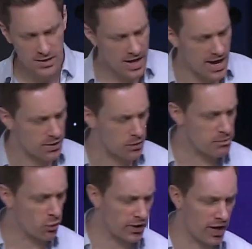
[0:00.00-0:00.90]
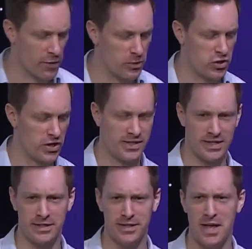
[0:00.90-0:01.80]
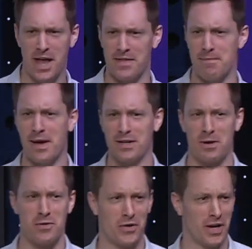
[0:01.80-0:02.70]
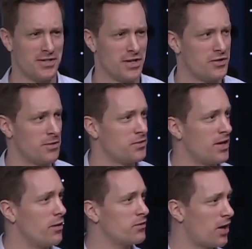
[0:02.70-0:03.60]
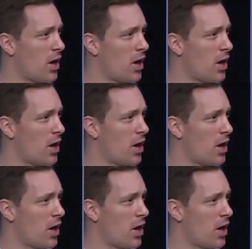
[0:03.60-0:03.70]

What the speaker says: and we brought in live opportunities, been managed by the organizations themselves,